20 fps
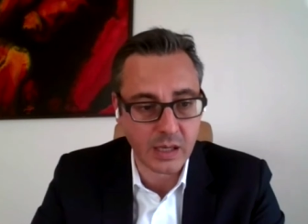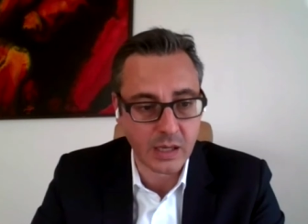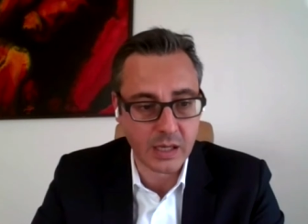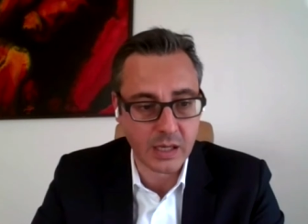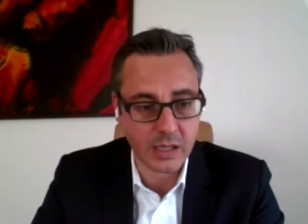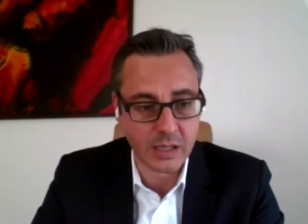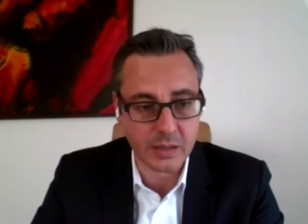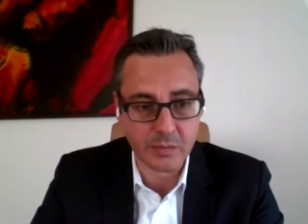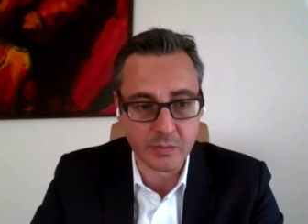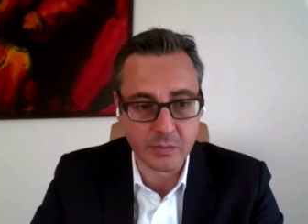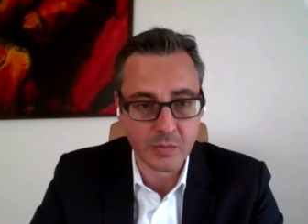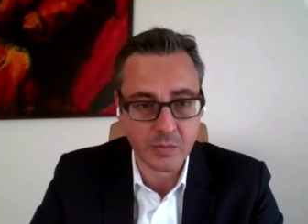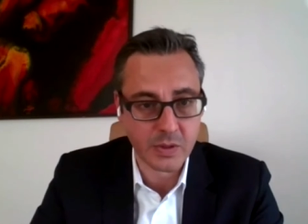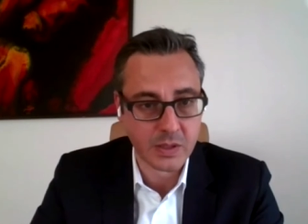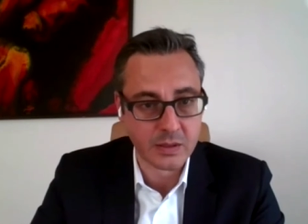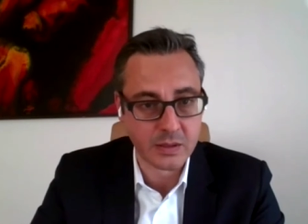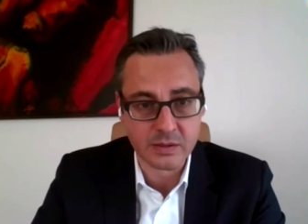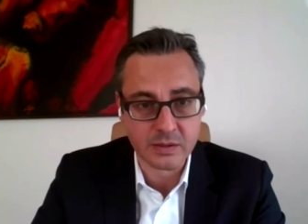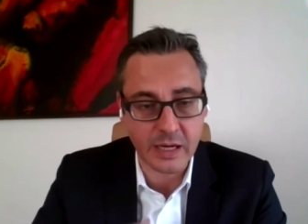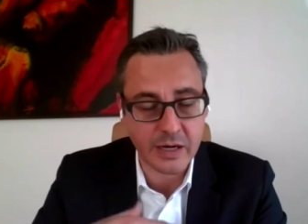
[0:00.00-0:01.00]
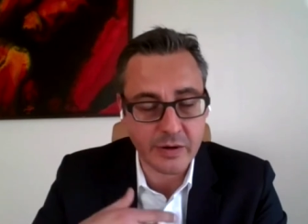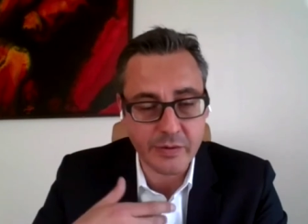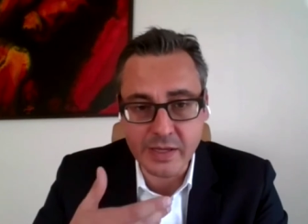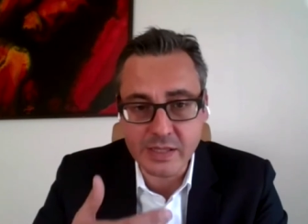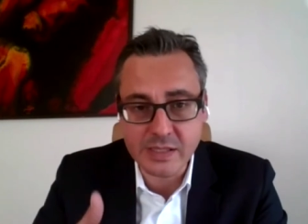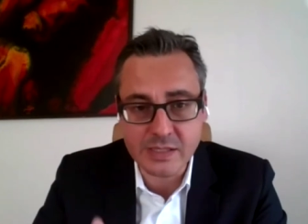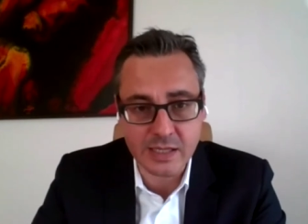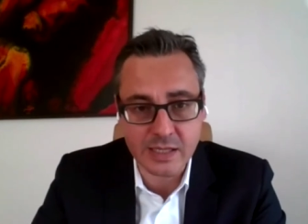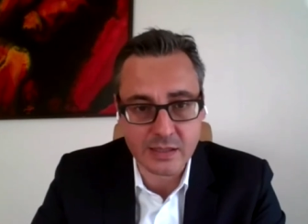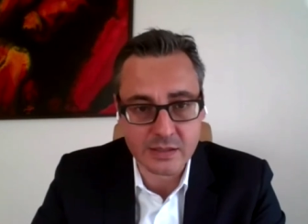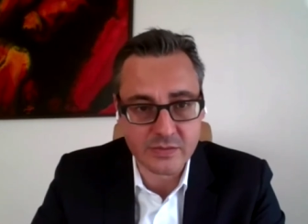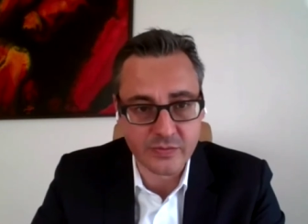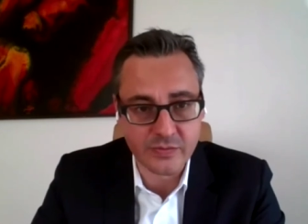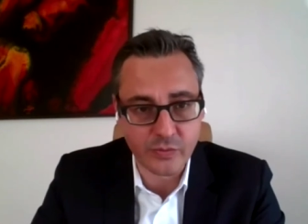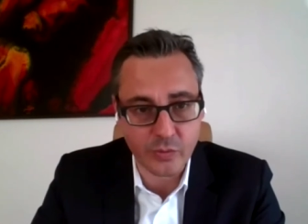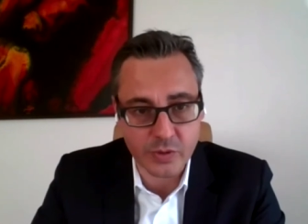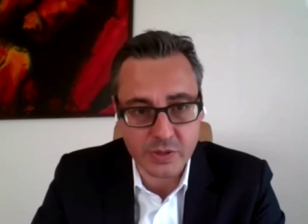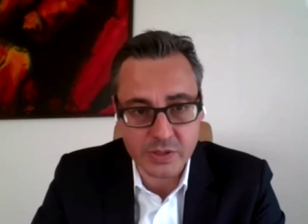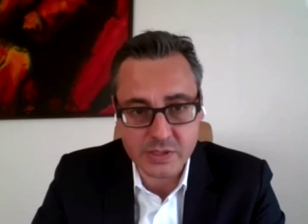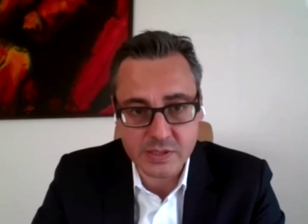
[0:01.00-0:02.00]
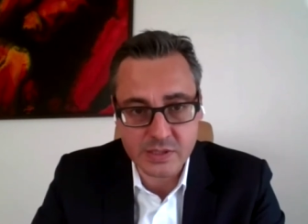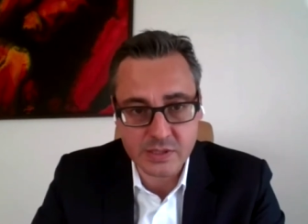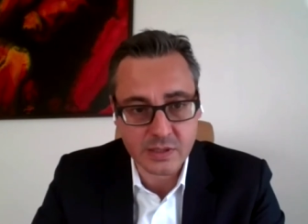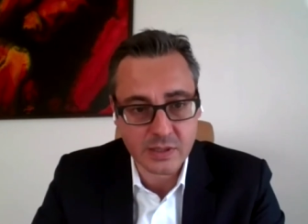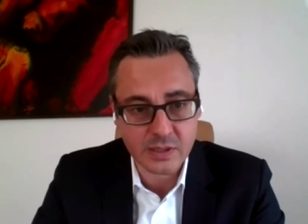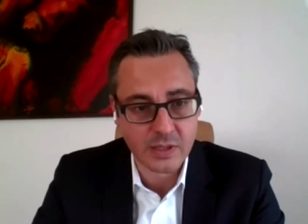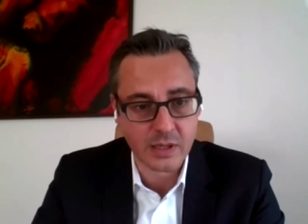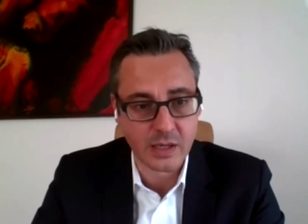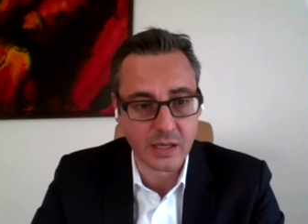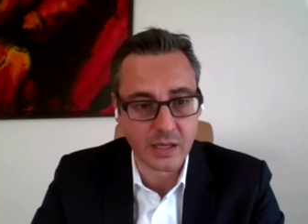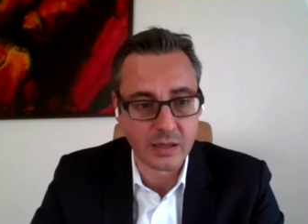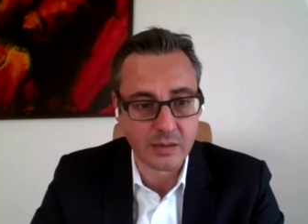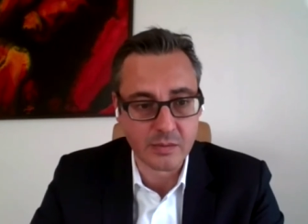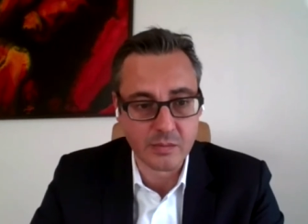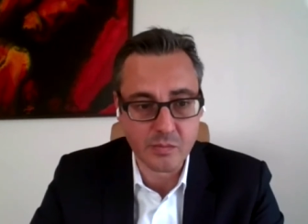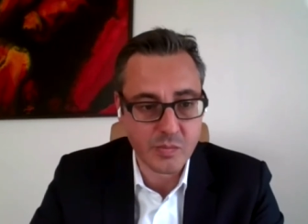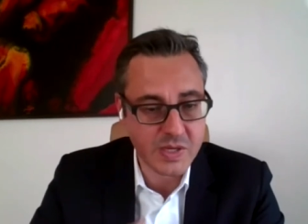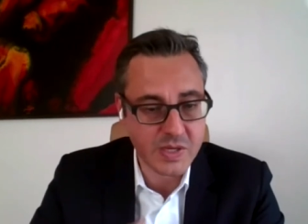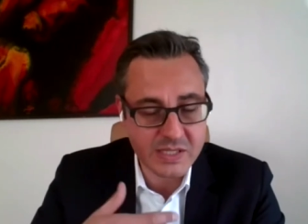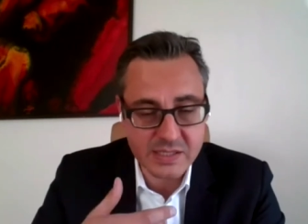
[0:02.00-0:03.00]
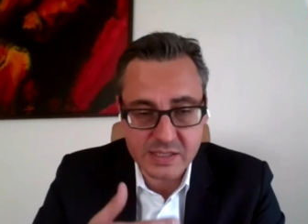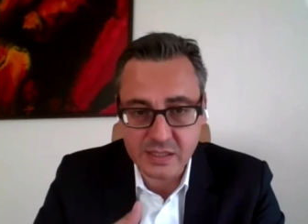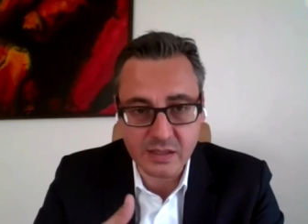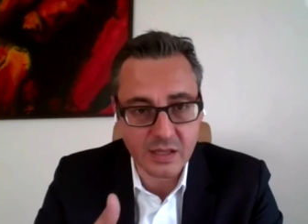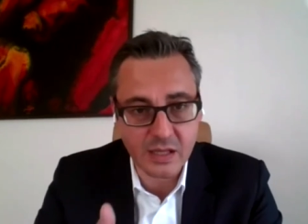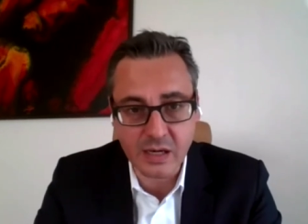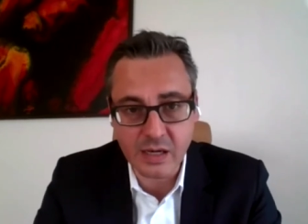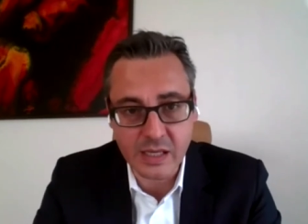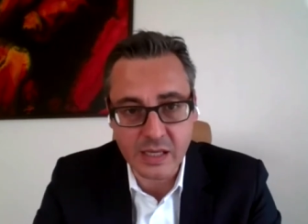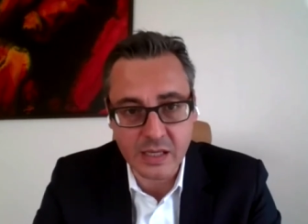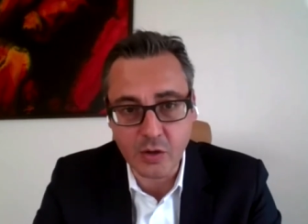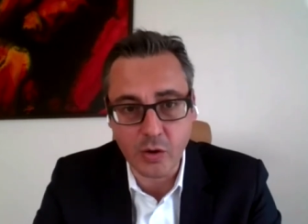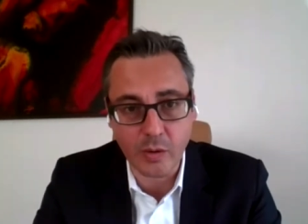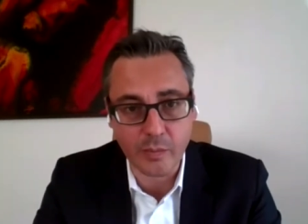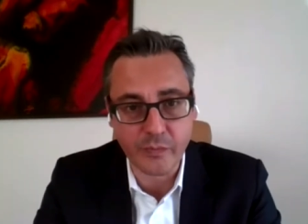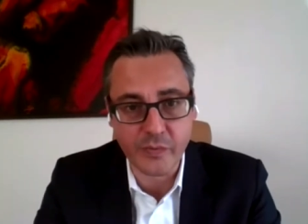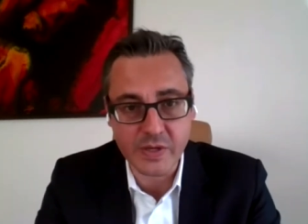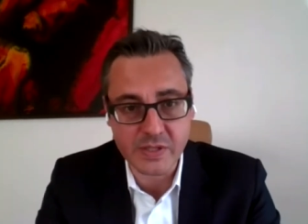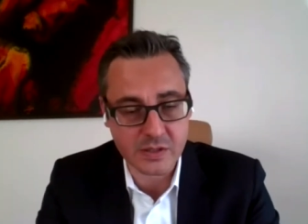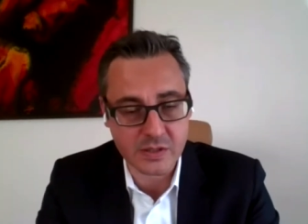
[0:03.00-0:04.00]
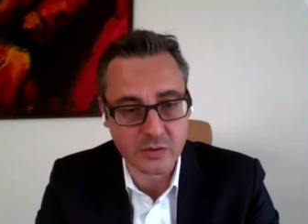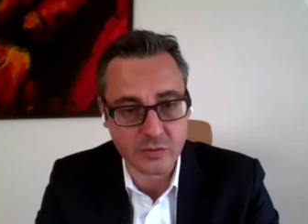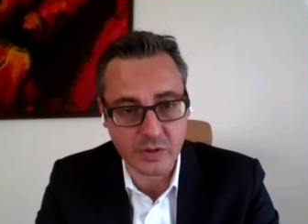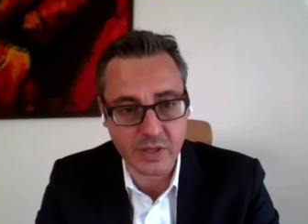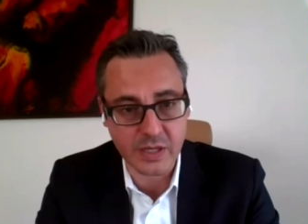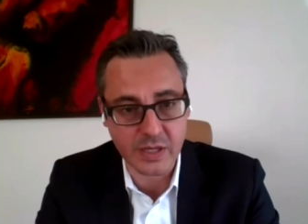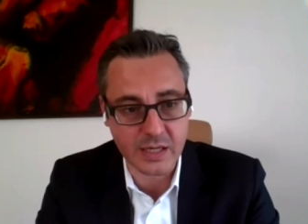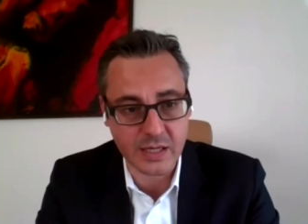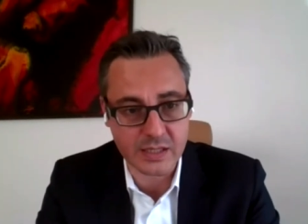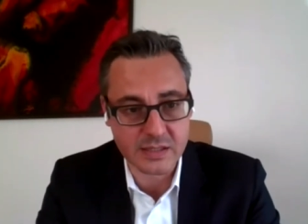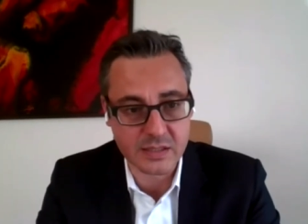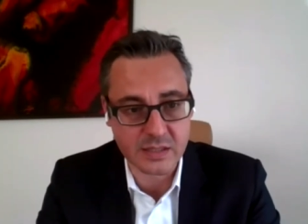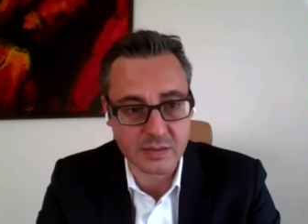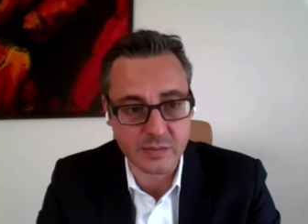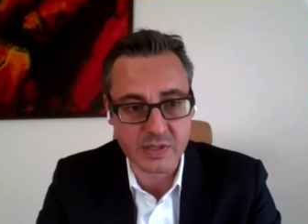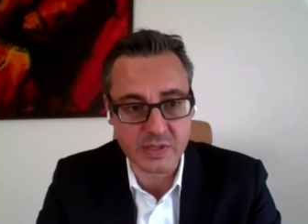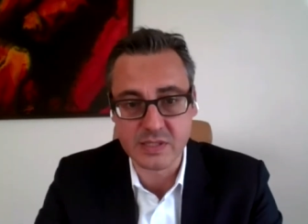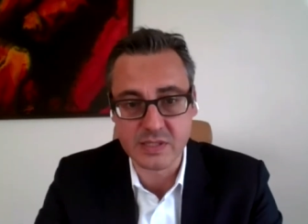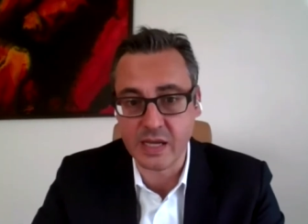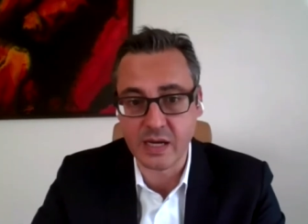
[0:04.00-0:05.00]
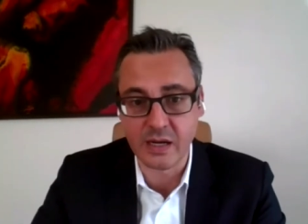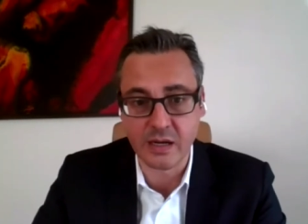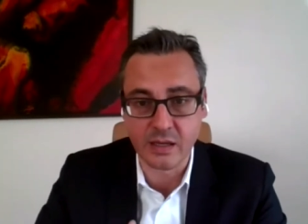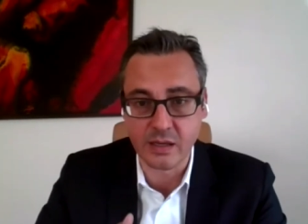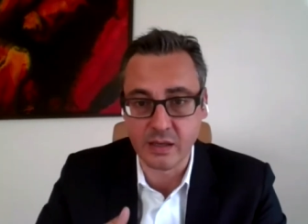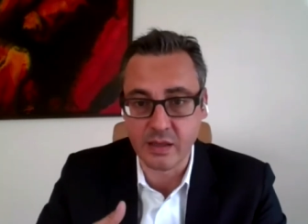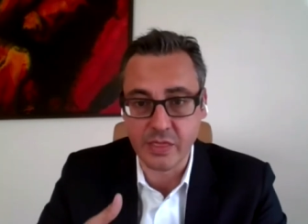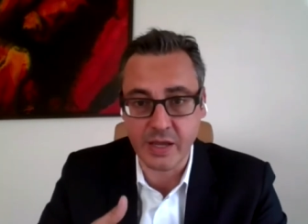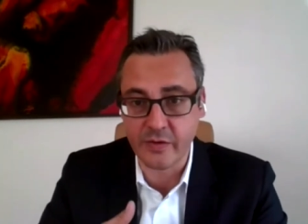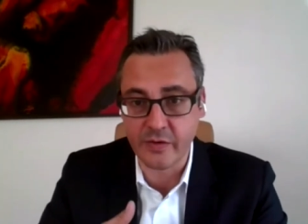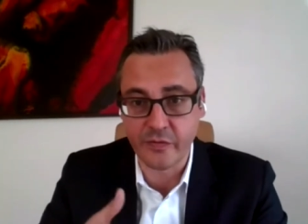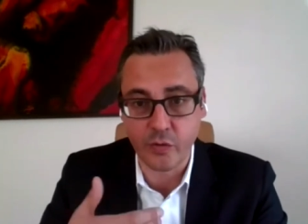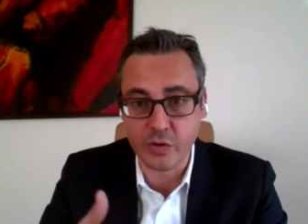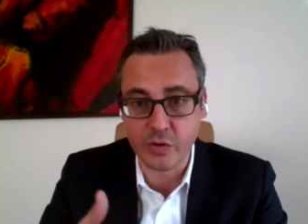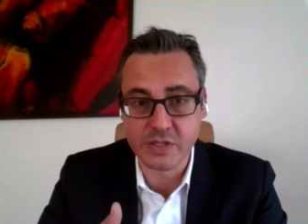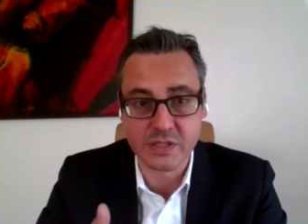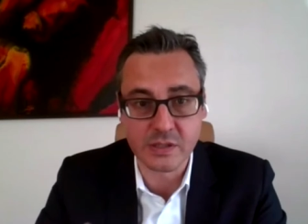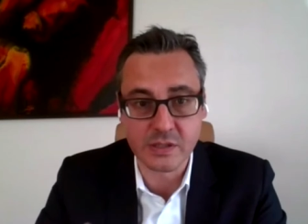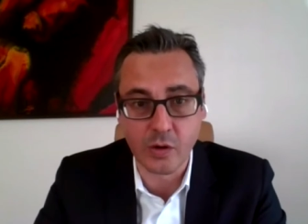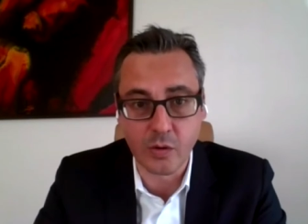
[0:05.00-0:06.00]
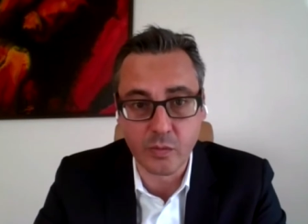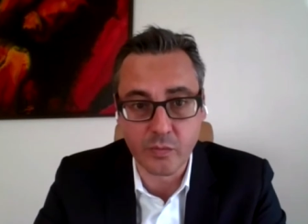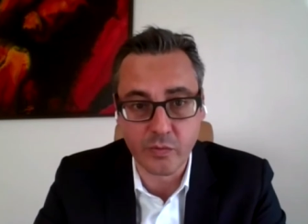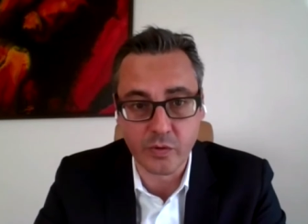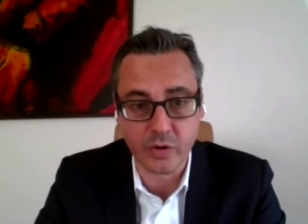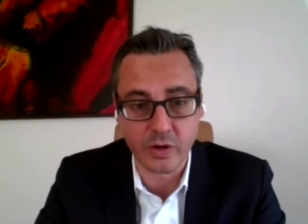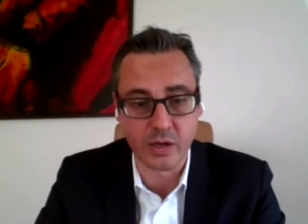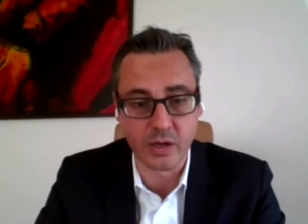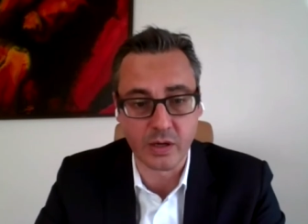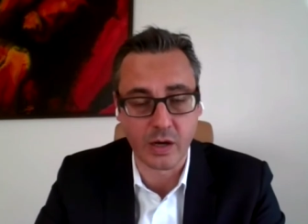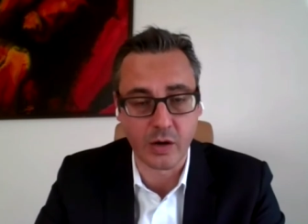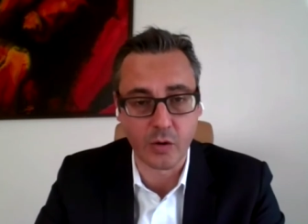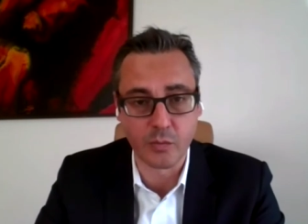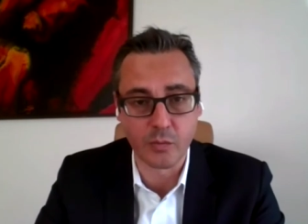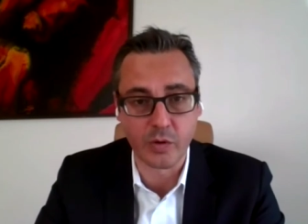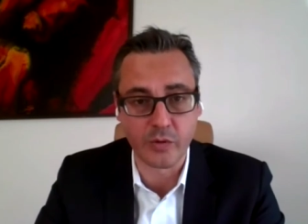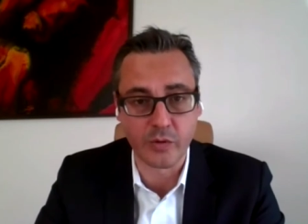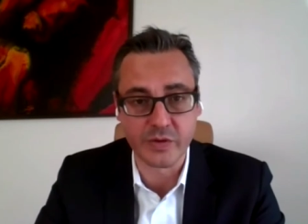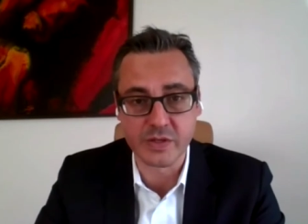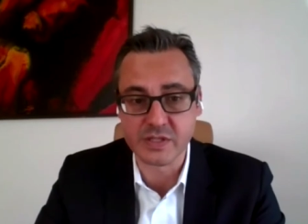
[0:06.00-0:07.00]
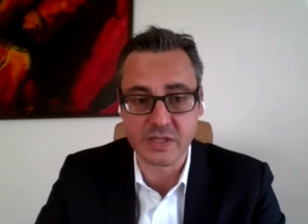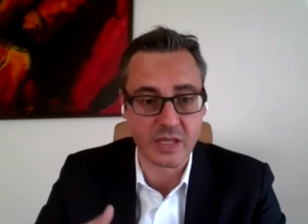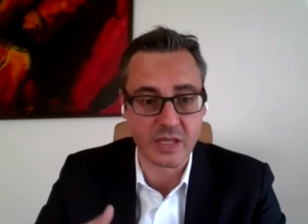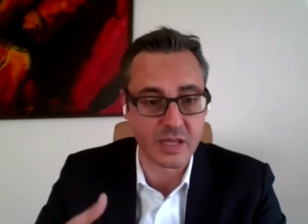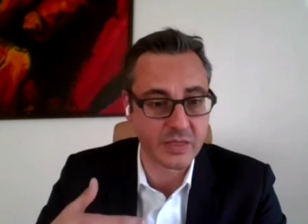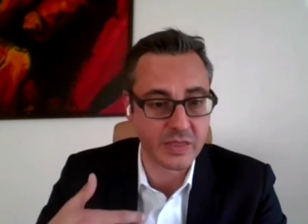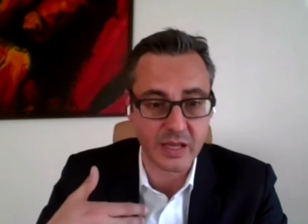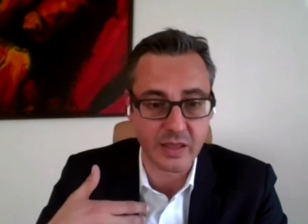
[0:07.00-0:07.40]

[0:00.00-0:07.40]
Um, direct sales force uh, missing the link, obviously, to their customers. They are they are forced in home uh, home office.